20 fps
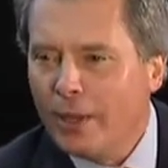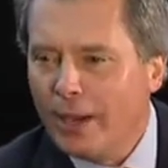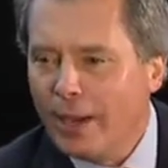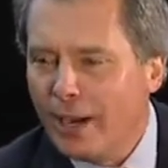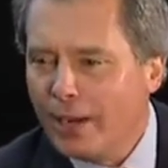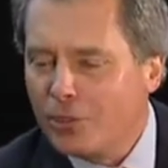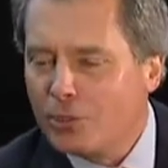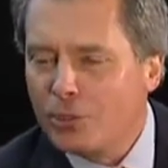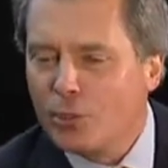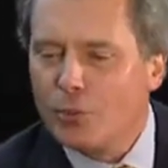
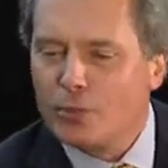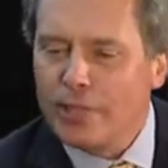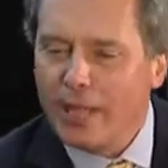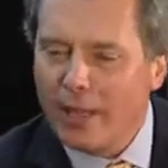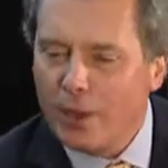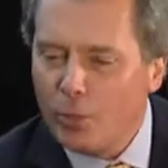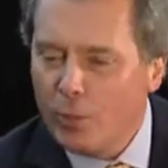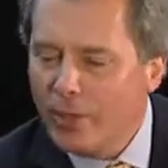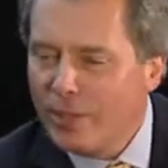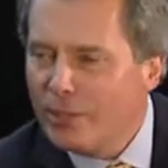our schools?
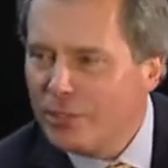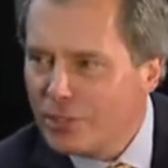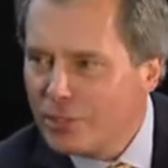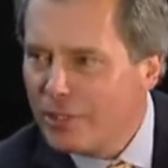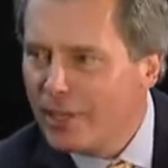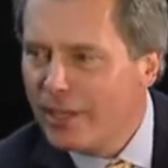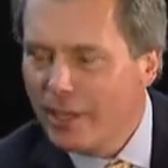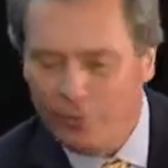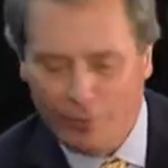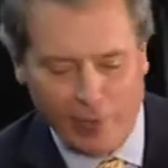How do we
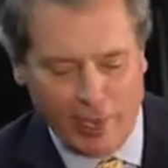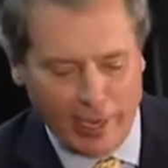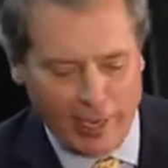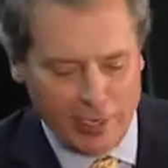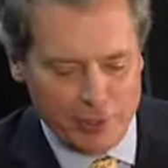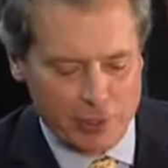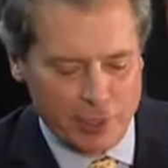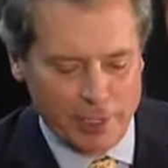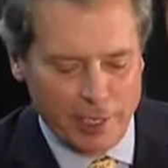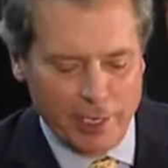
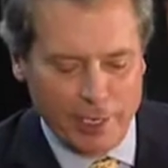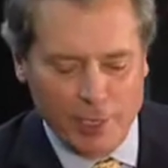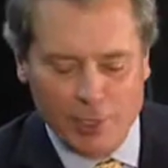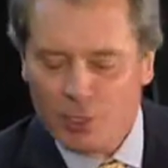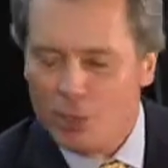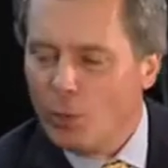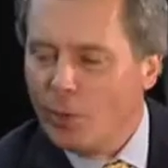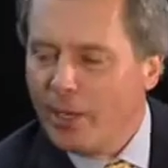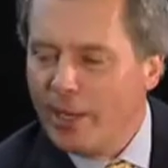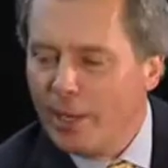incentivize
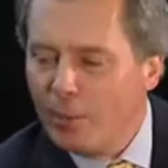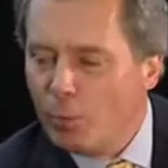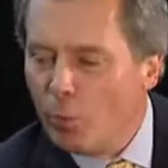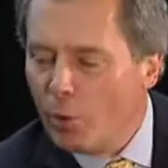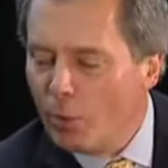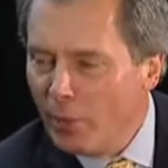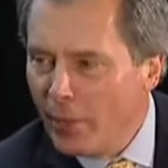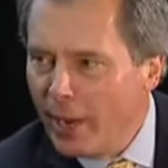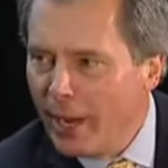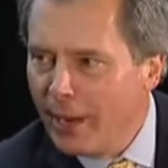so we get
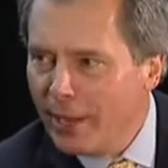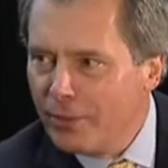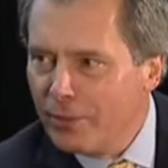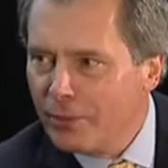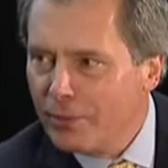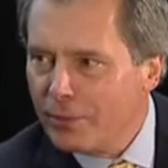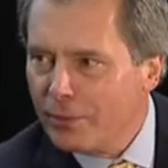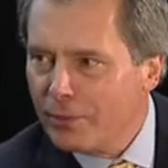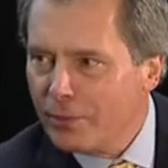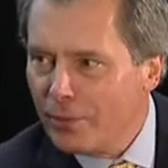more
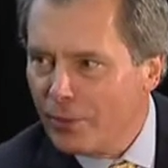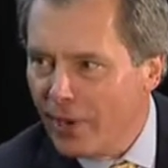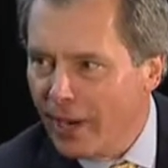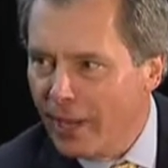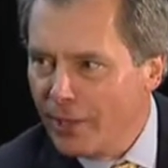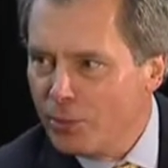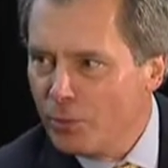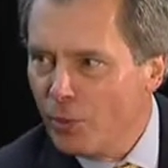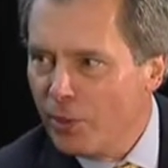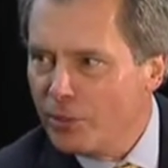math
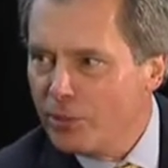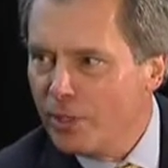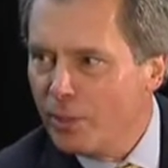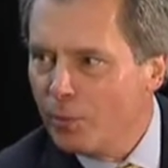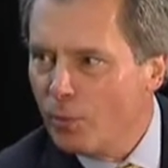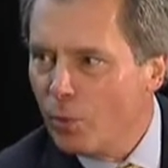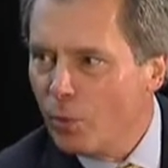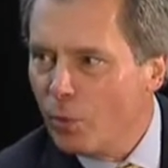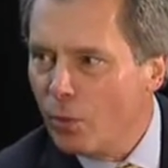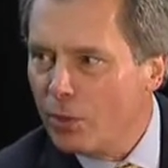graduates
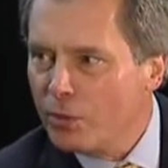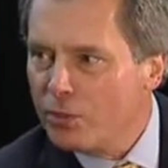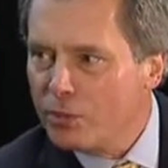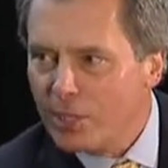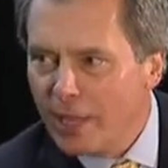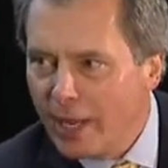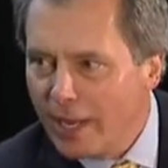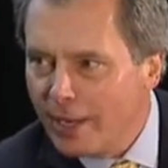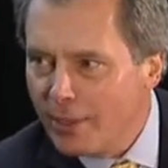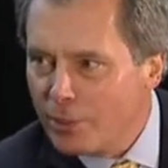and more
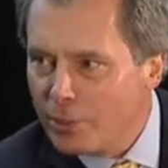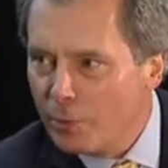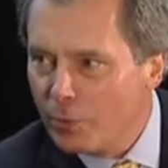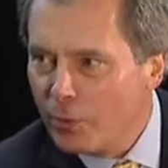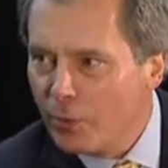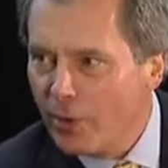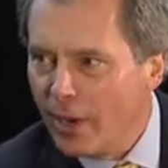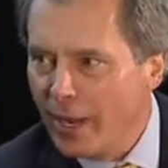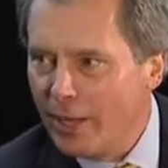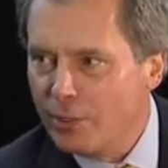science
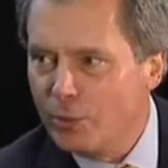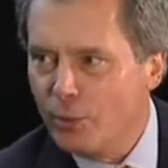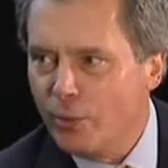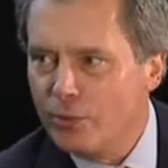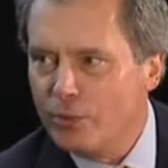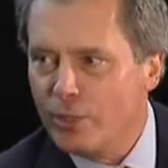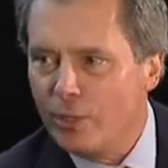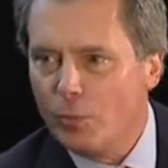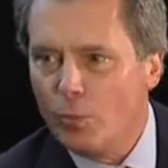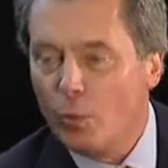
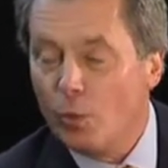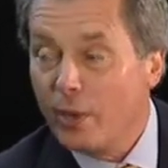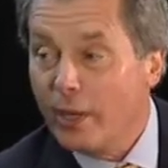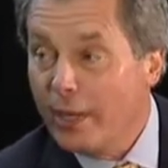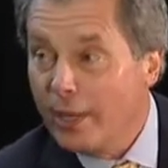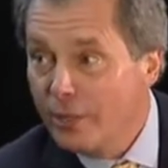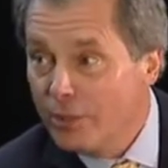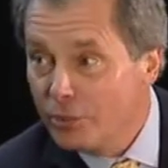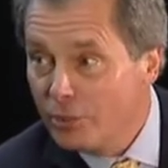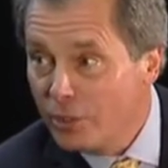graduates and more
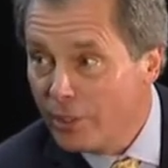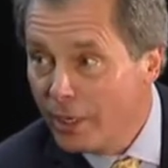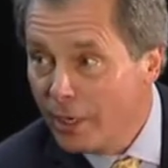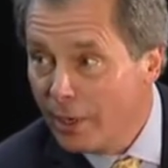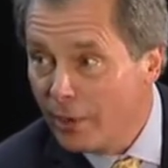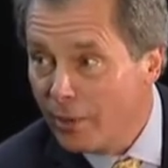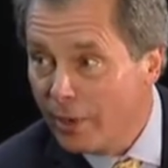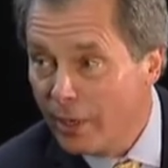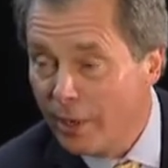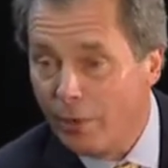
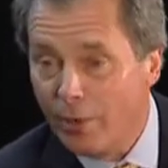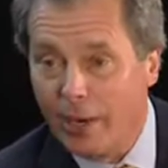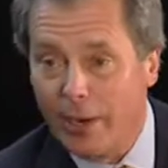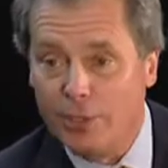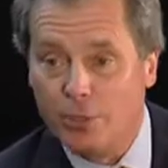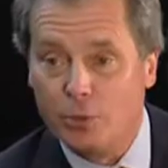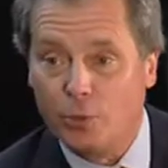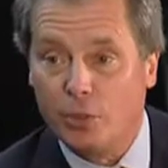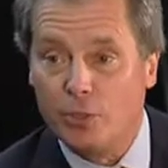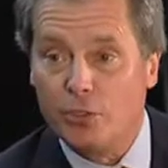engineering
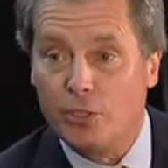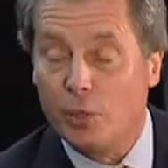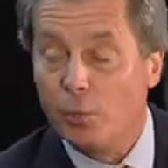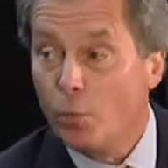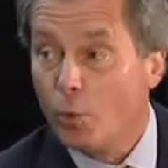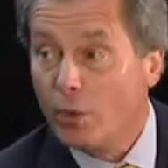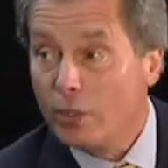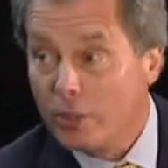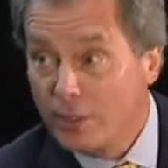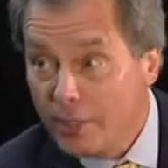graduates and
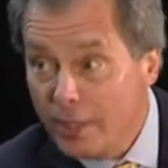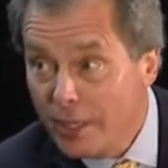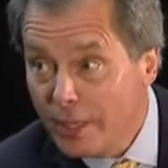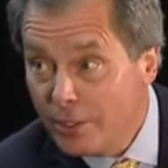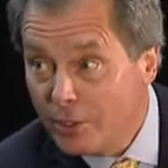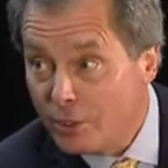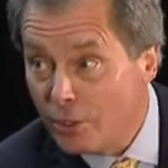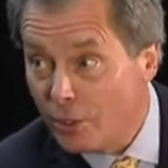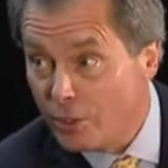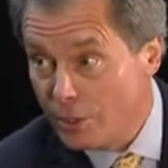more
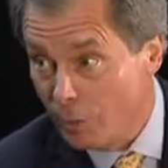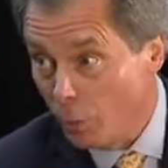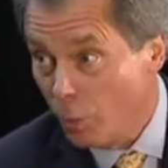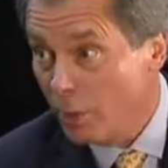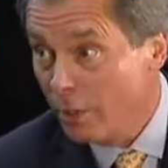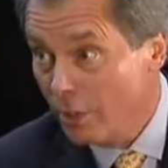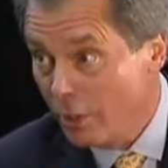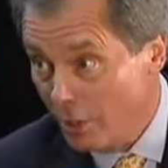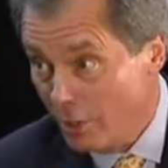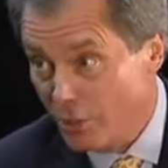teachers and more
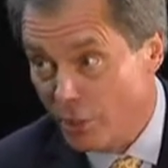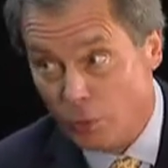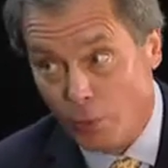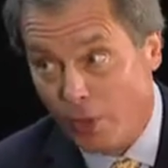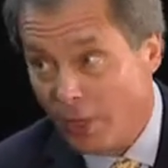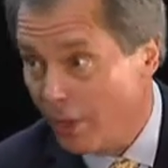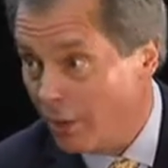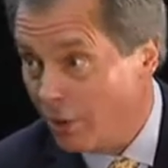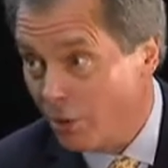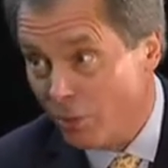nurses?
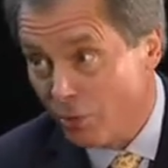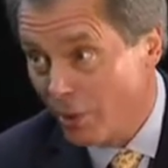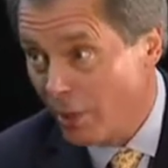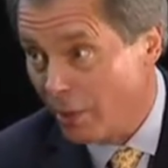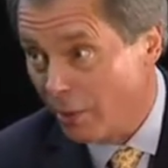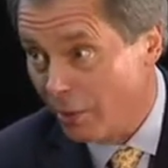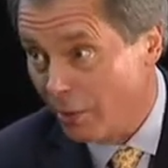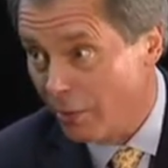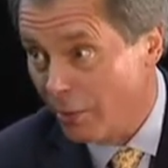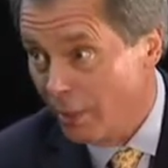We've got a
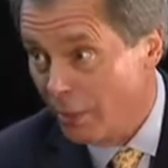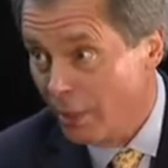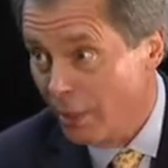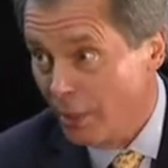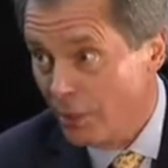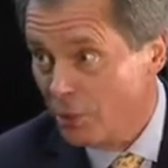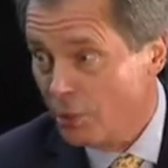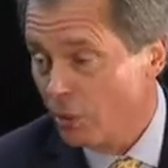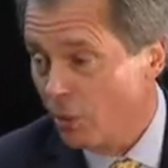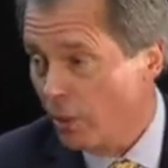critical
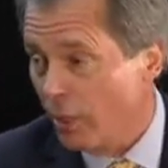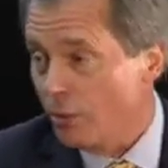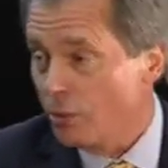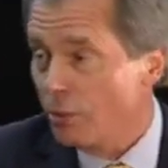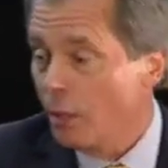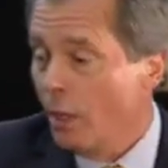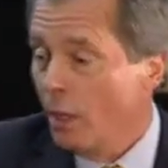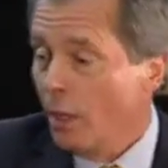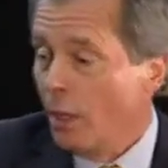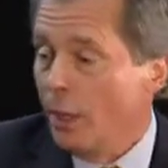
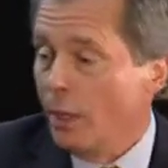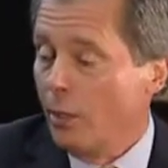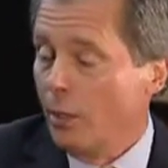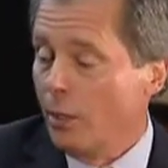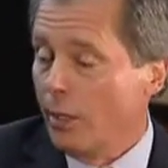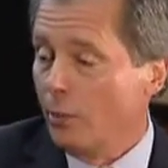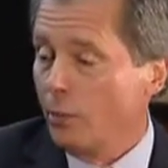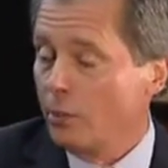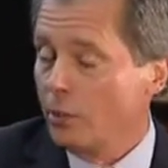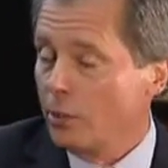shortage. You
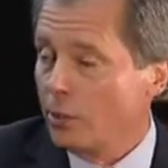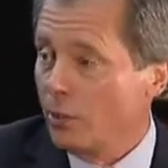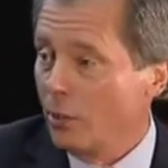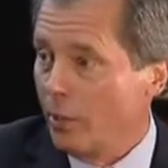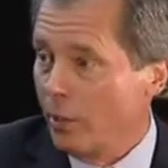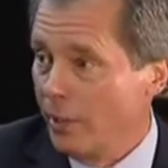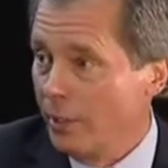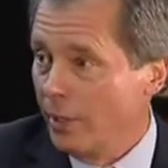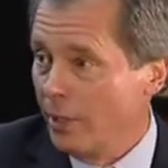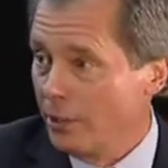and I were just
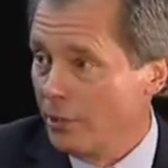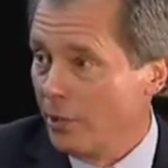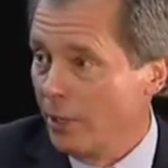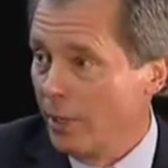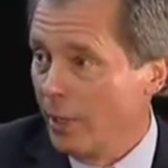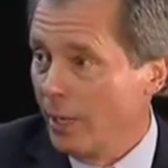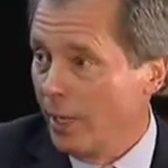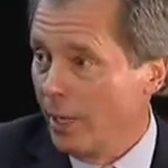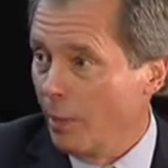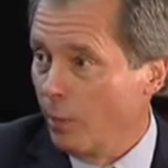talking
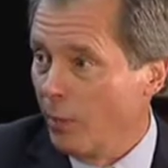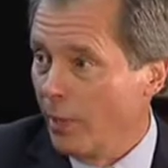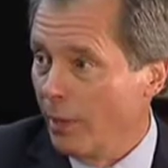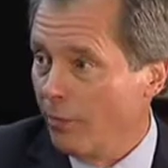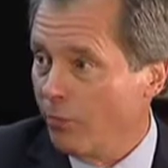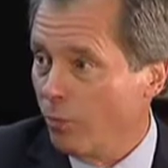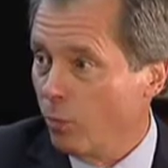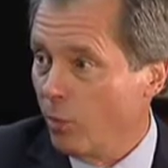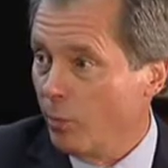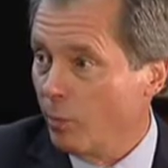yesterday
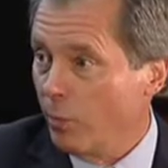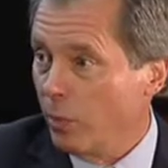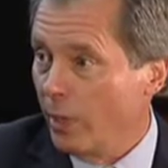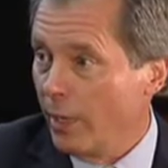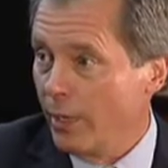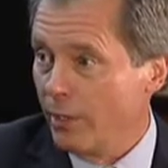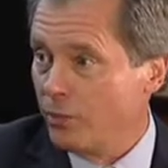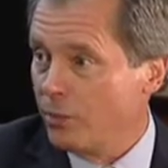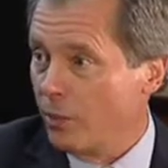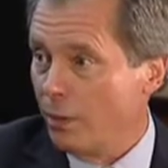about Fort
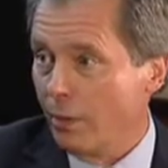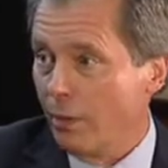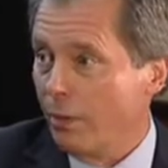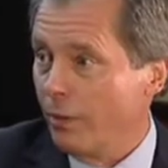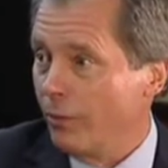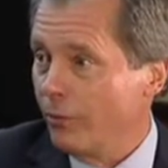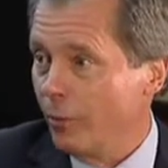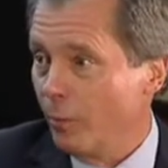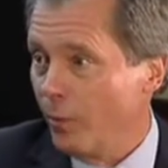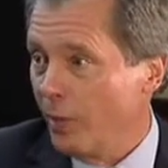Bliss and
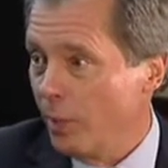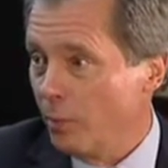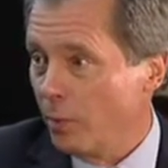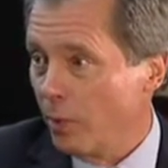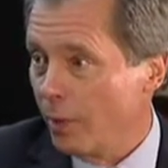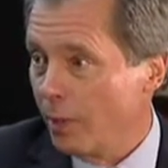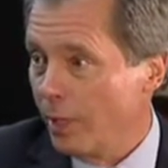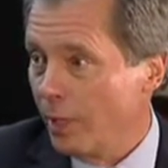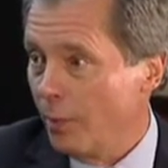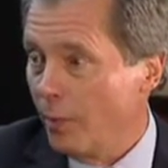all the
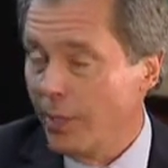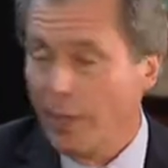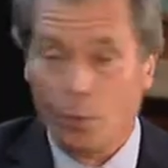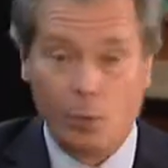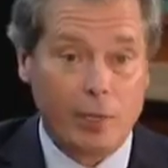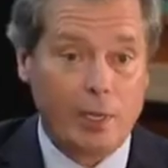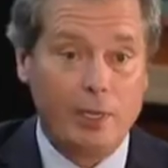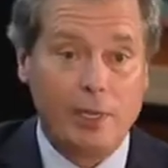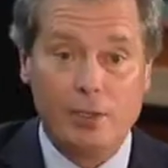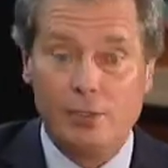people coming in.
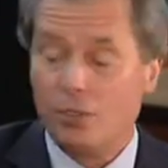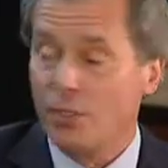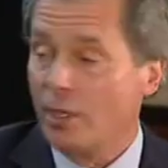We're going to need